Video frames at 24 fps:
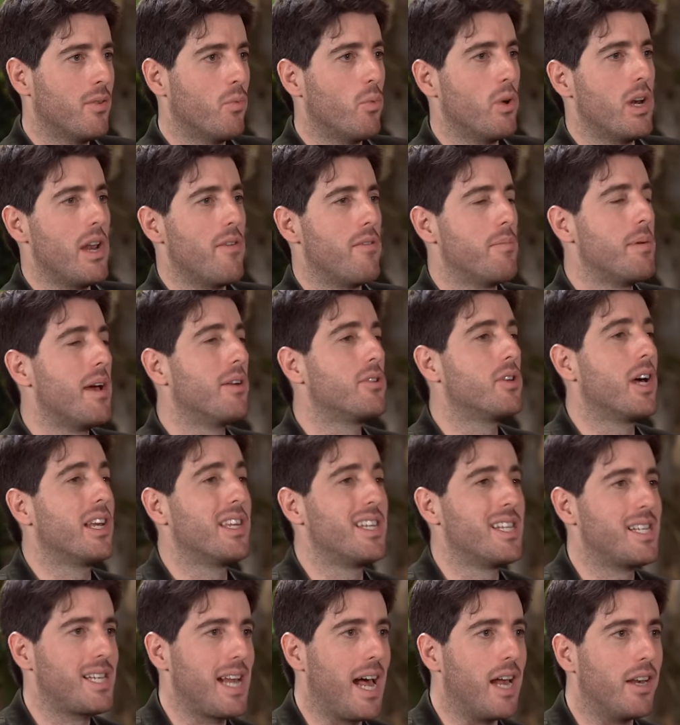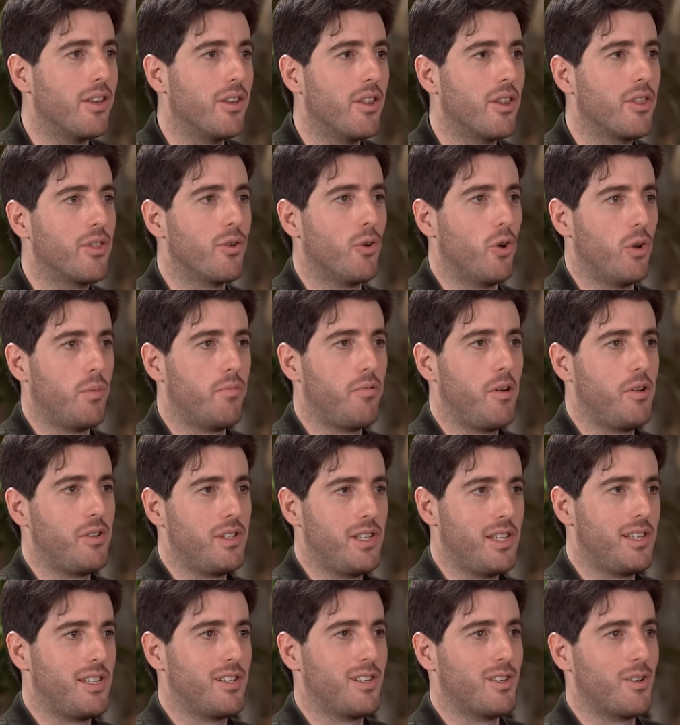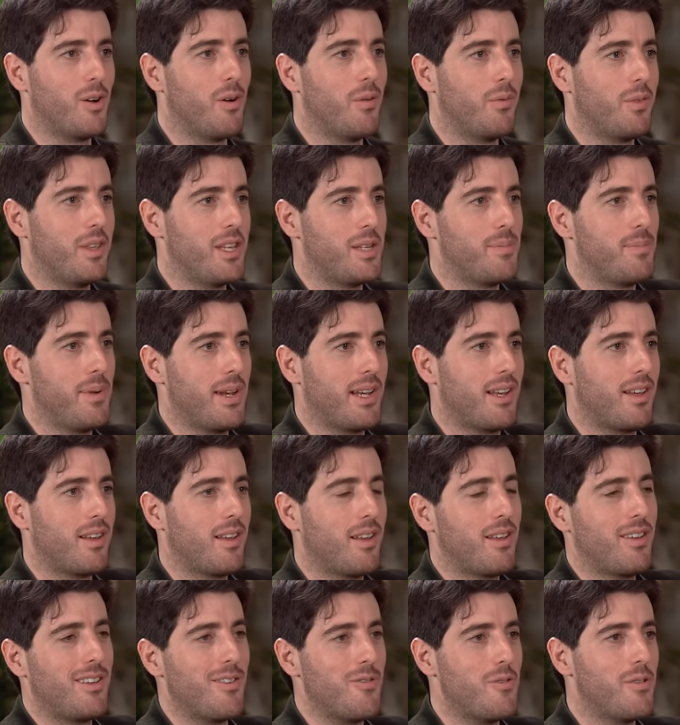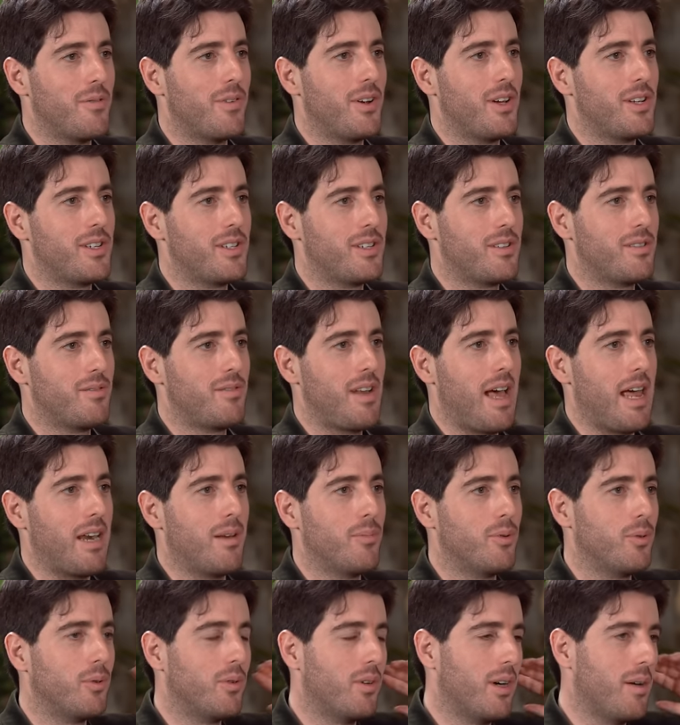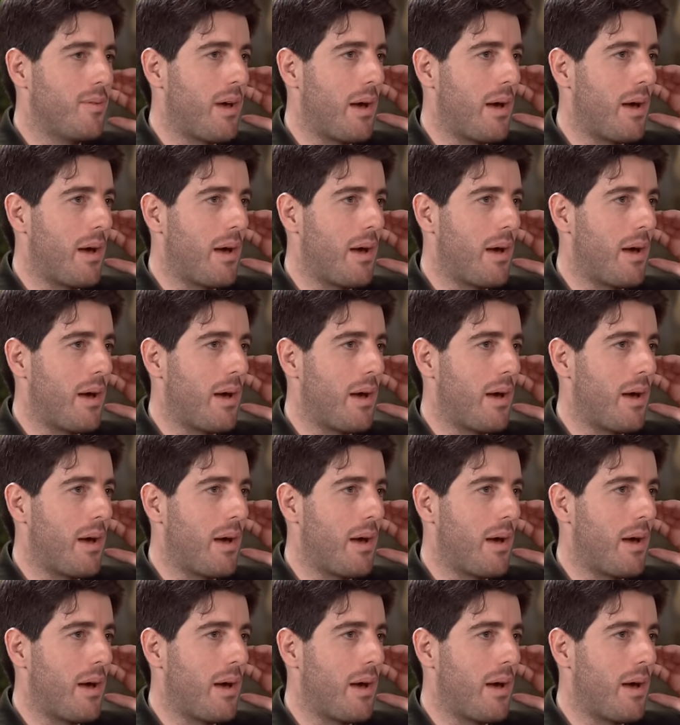We'll never be able to understand the thought processes of this big universe animal.